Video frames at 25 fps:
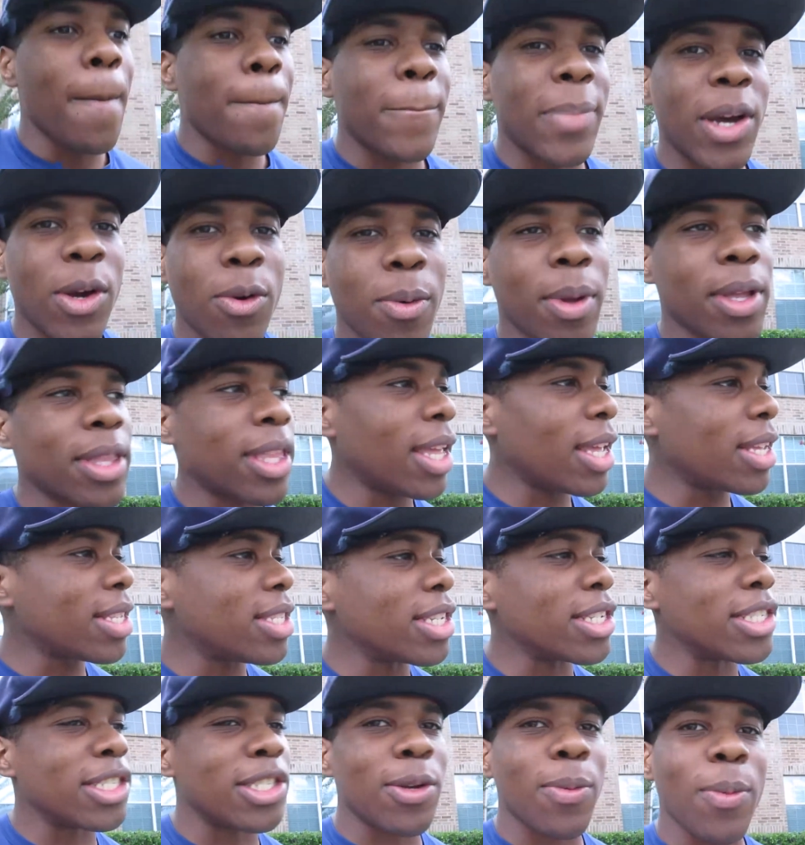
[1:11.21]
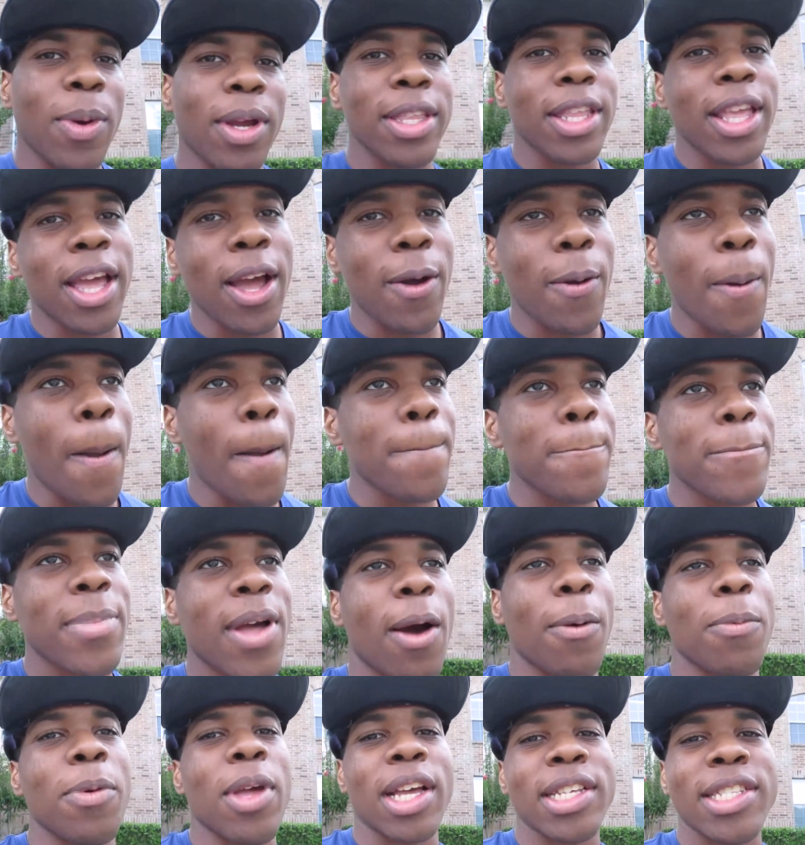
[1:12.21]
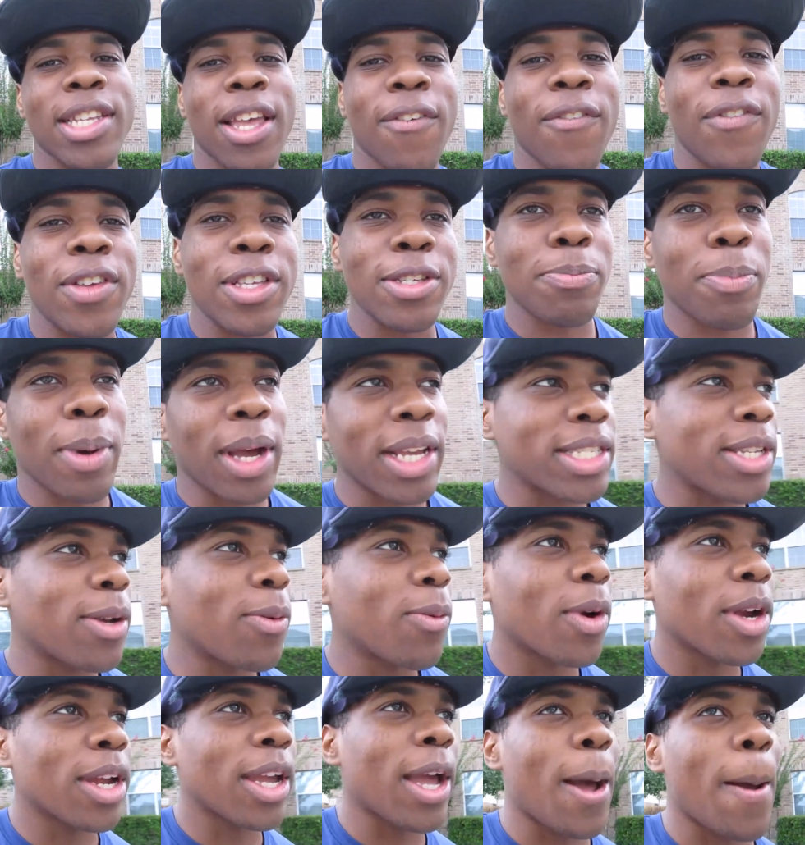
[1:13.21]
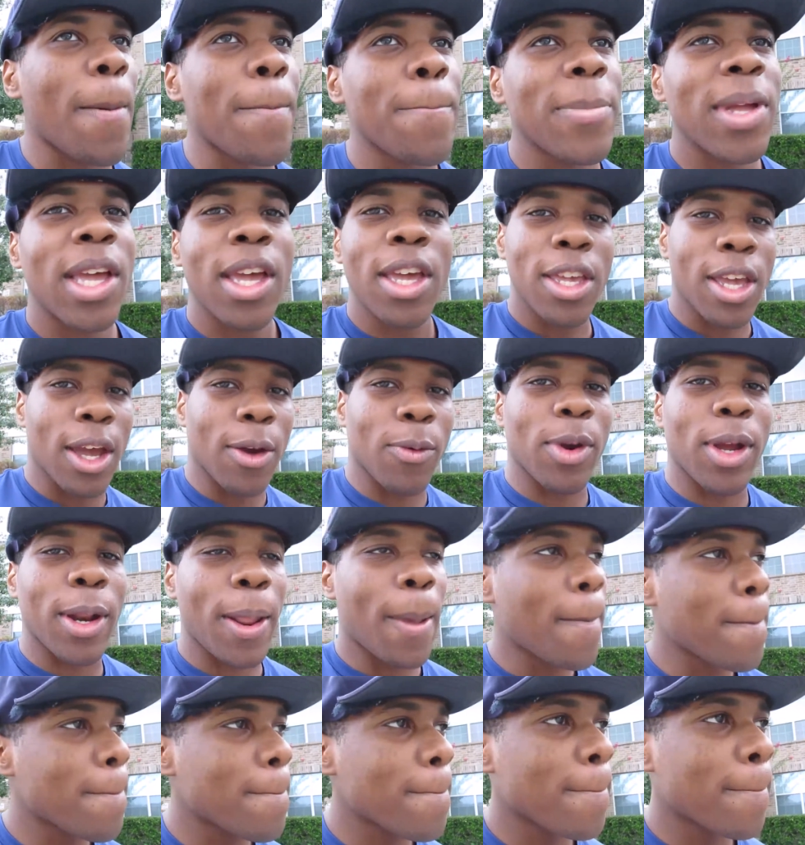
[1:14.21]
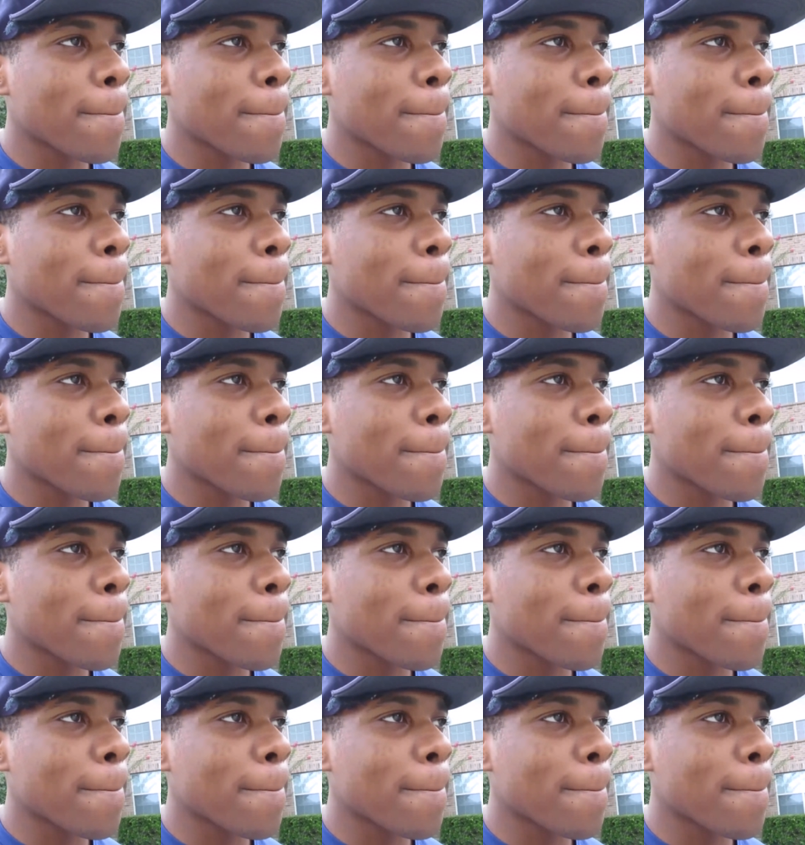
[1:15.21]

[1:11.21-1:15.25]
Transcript: But we got to head to the gym right now. Hope you're excited for this bicep workout. Y'all ready?